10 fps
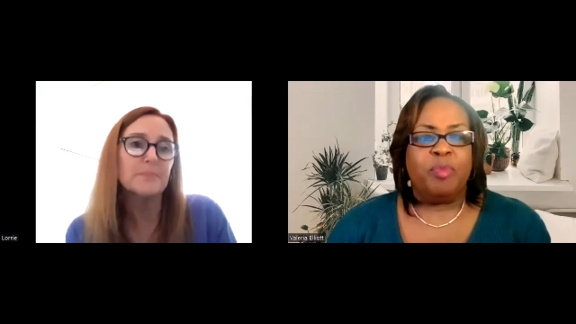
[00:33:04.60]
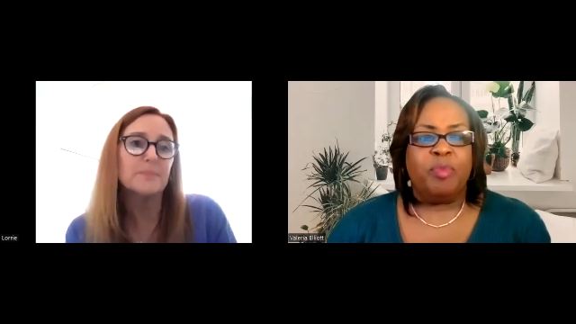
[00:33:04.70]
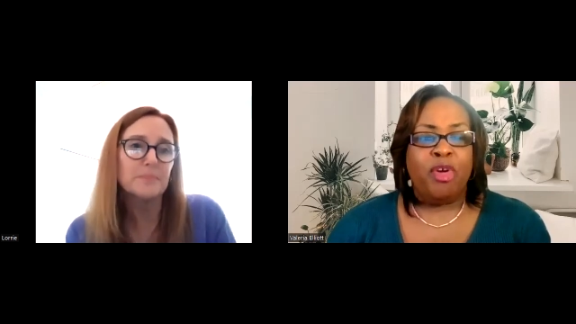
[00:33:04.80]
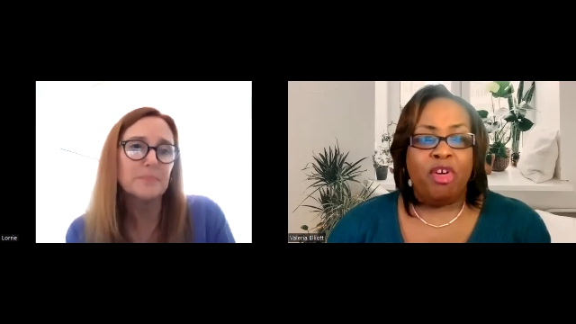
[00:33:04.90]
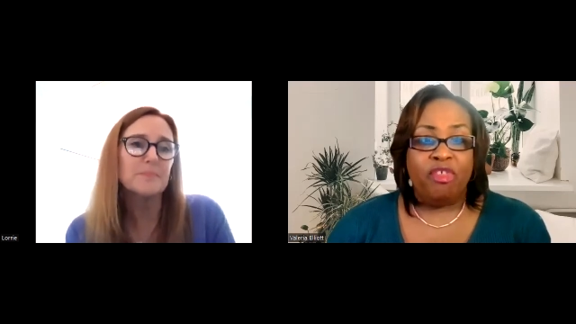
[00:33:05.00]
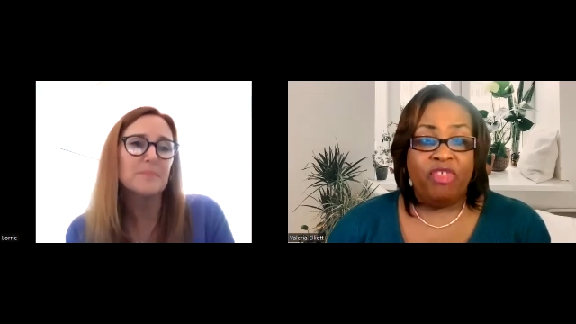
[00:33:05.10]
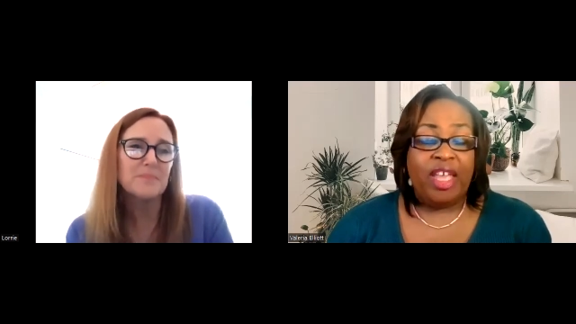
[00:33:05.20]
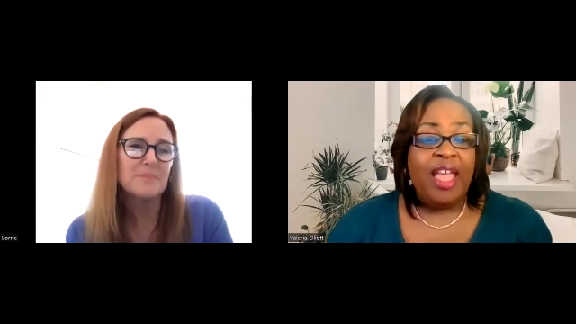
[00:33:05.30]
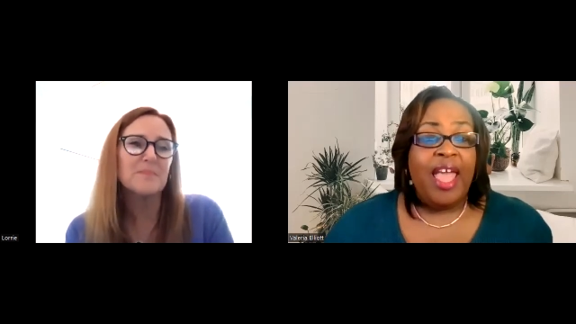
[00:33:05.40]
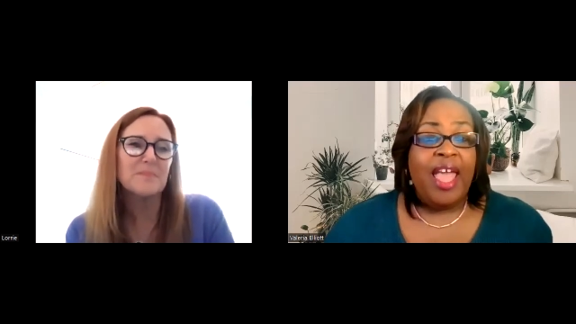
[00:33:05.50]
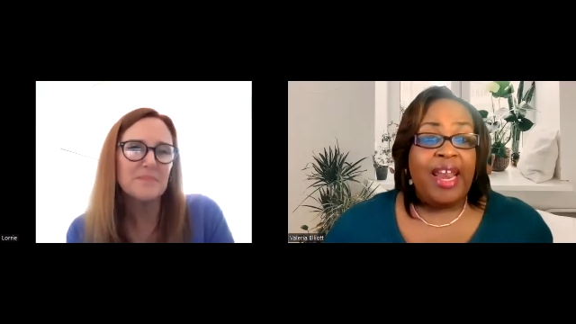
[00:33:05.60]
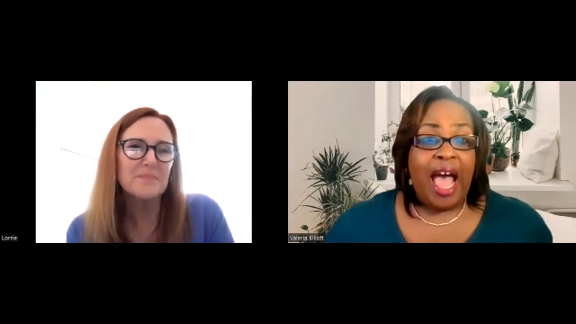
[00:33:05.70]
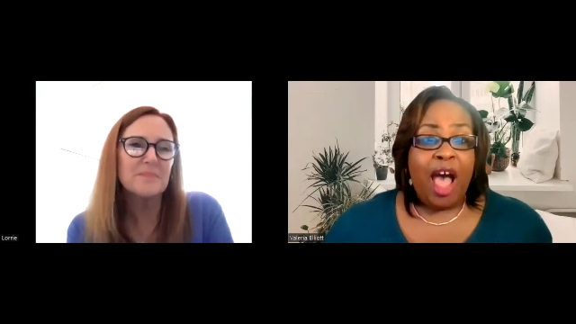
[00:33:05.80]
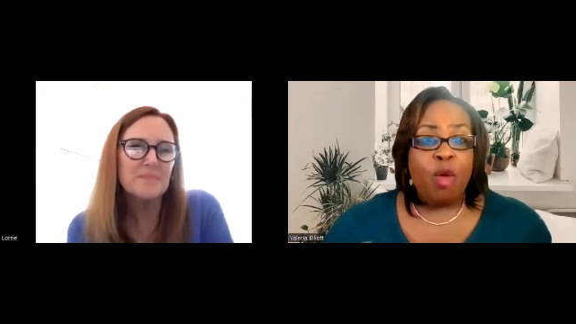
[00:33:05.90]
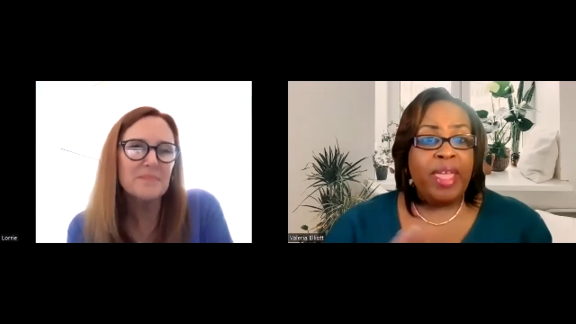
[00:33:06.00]
Speaker 1: perfect
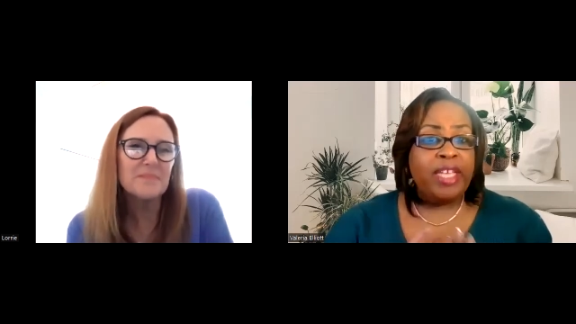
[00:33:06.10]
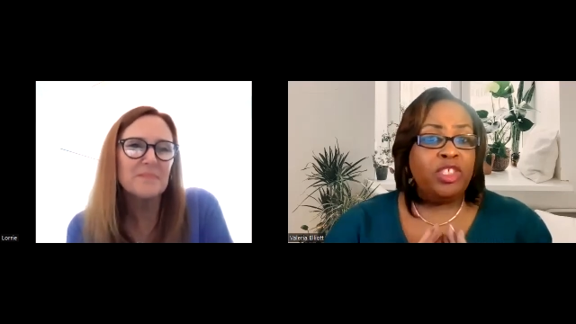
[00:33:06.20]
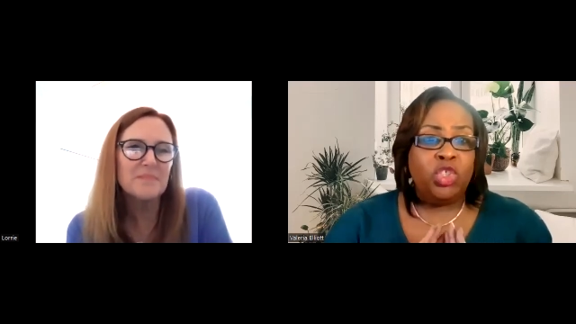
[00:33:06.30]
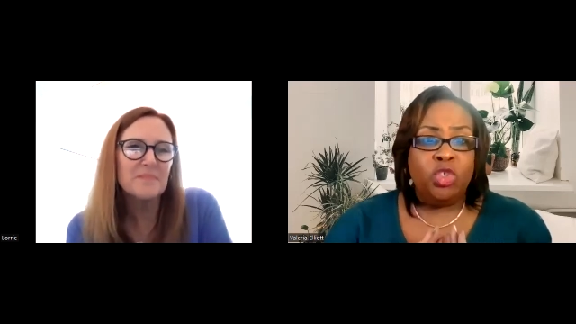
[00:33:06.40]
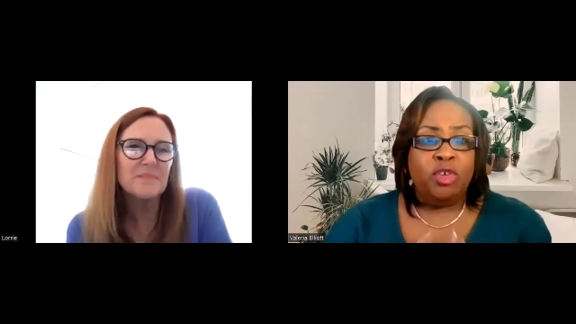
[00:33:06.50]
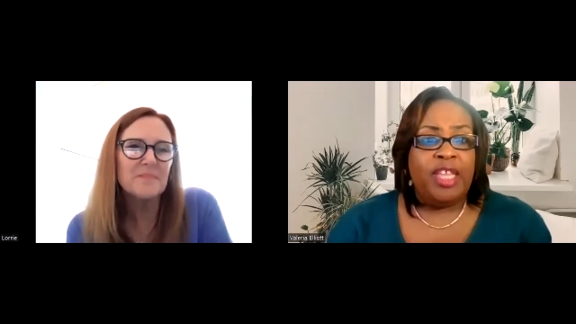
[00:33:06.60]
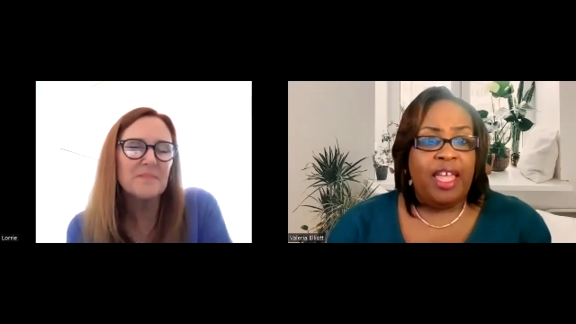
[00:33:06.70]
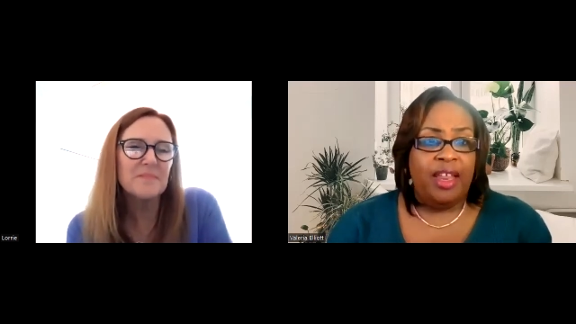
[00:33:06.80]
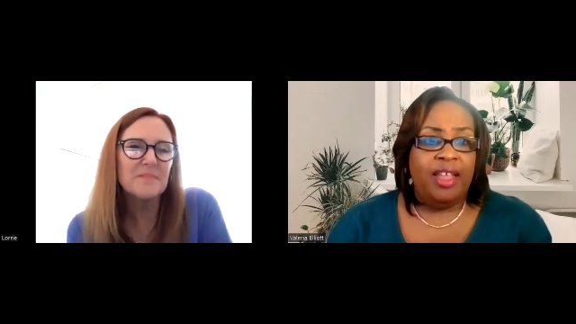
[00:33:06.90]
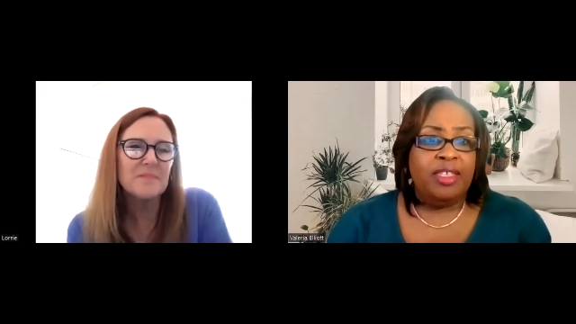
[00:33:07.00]
and i'll make sure that